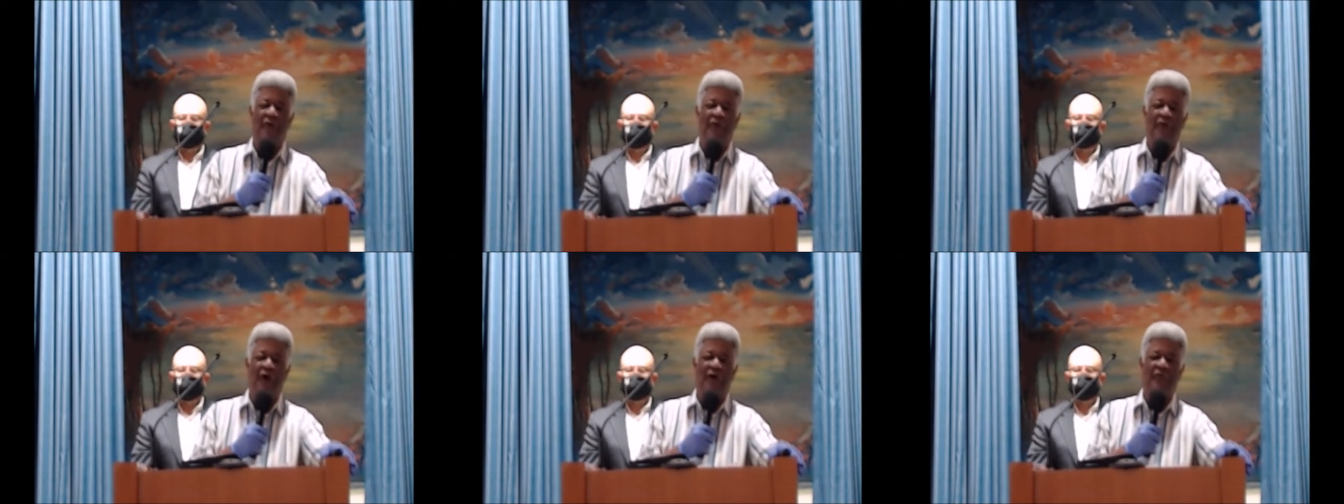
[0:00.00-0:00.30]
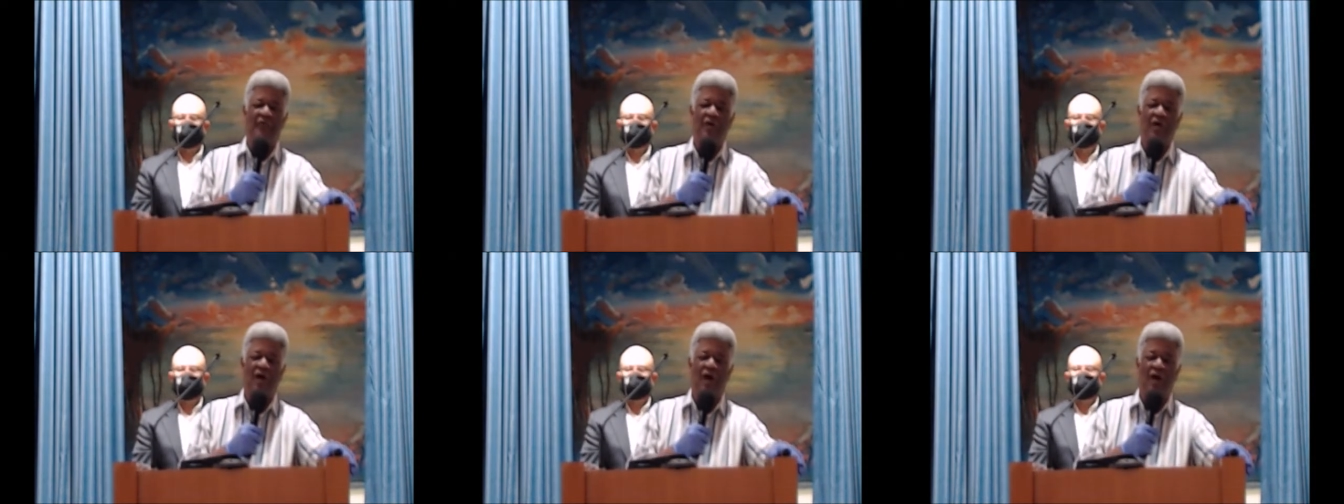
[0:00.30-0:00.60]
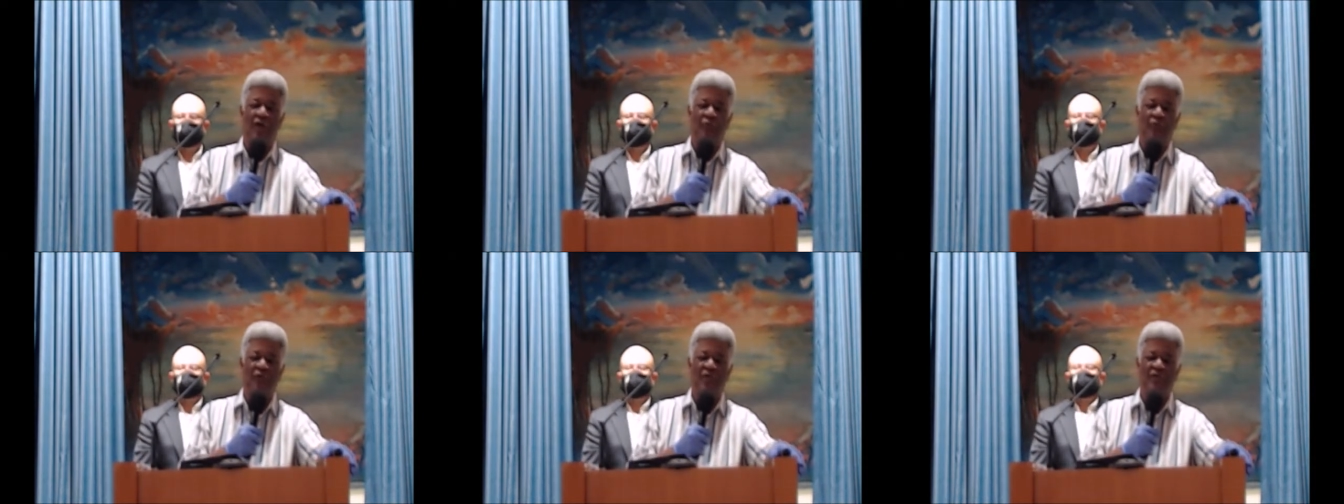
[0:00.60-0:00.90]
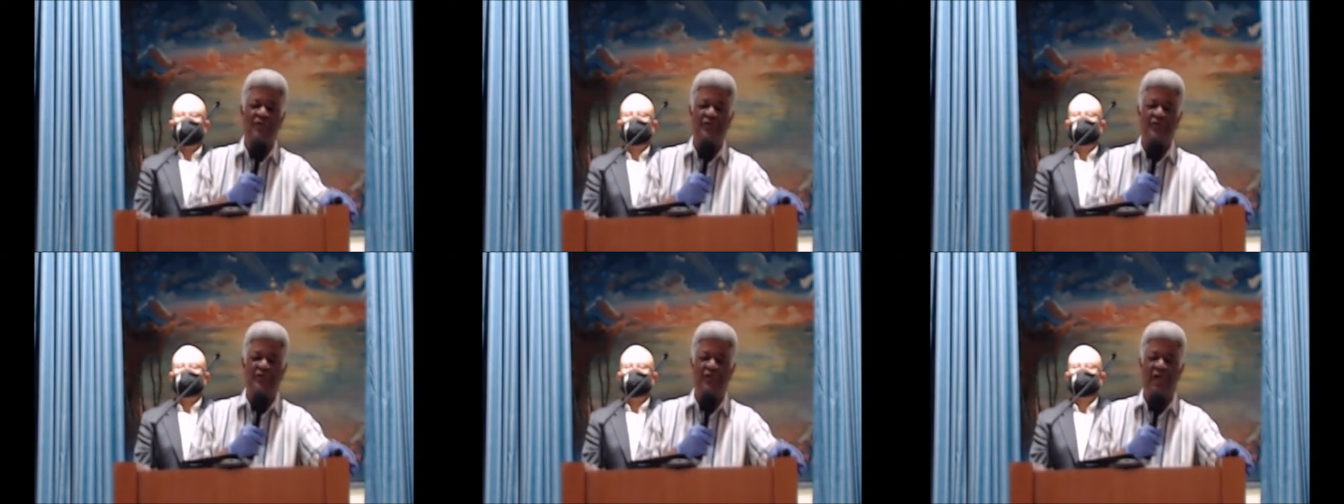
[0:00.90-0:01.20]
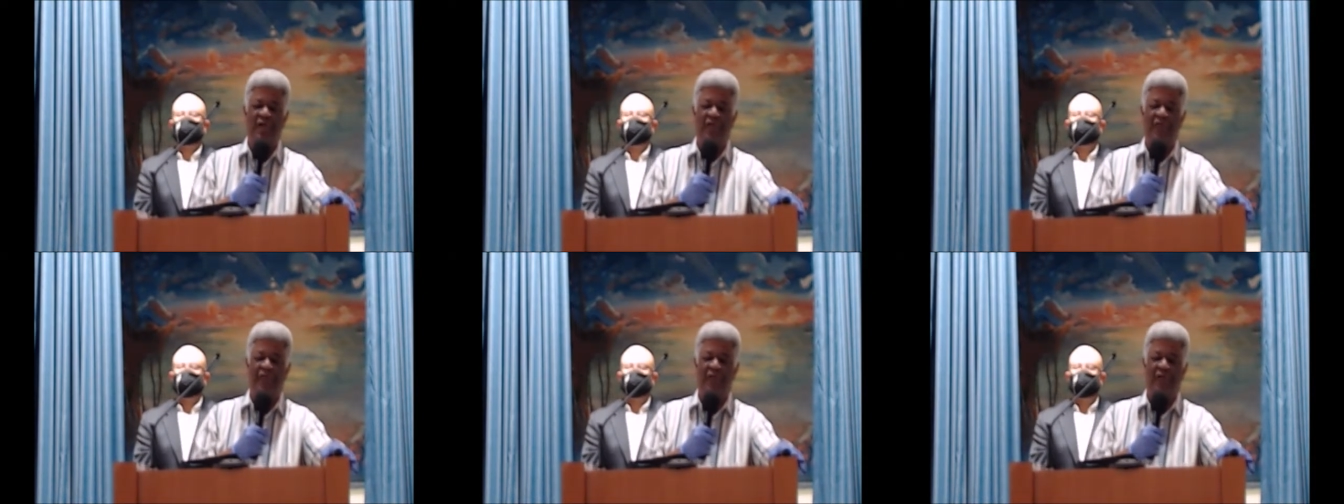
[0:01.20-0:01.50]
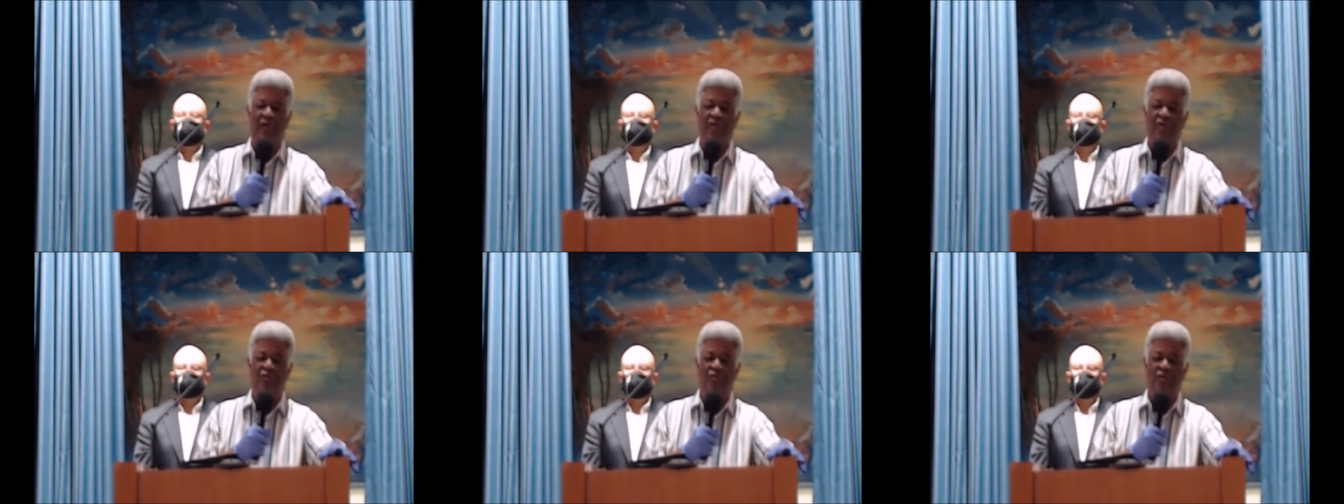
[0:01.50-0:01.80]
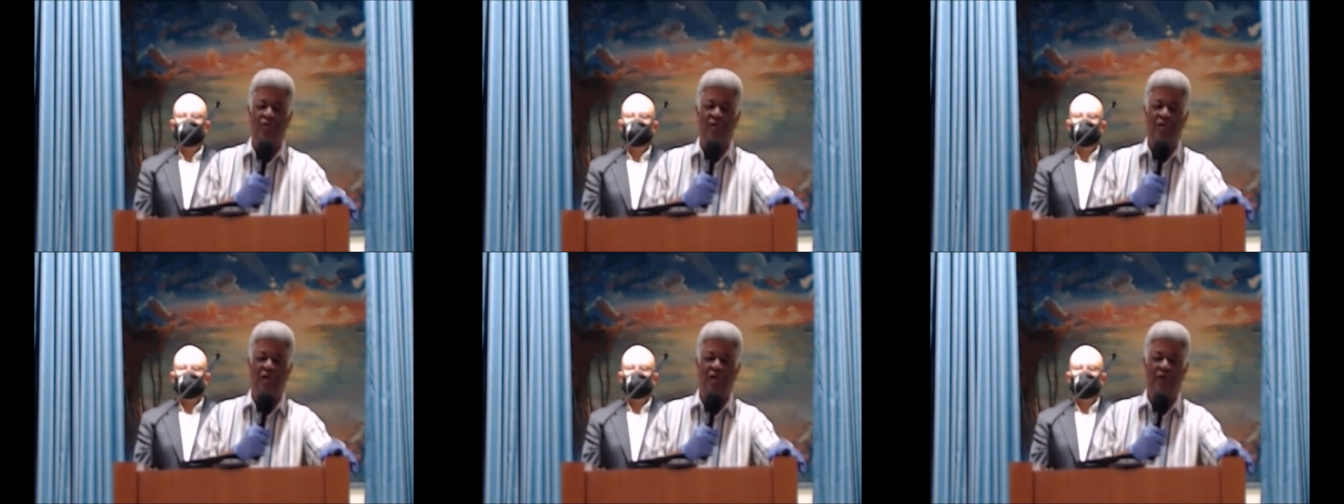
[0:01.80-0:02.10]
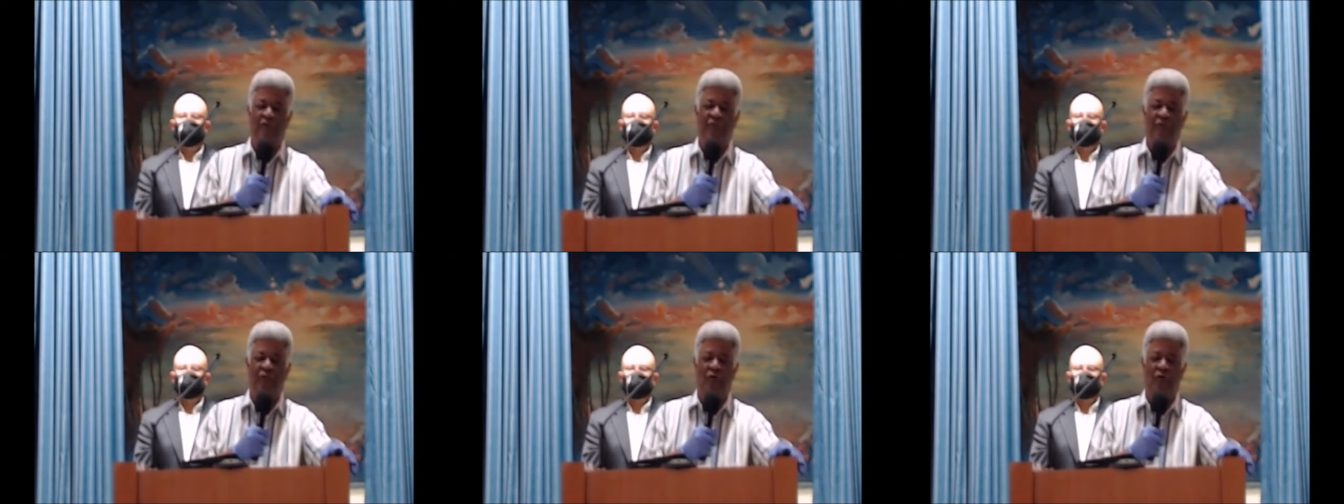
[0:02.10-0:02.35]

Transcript: Father God, we just can't thank you enough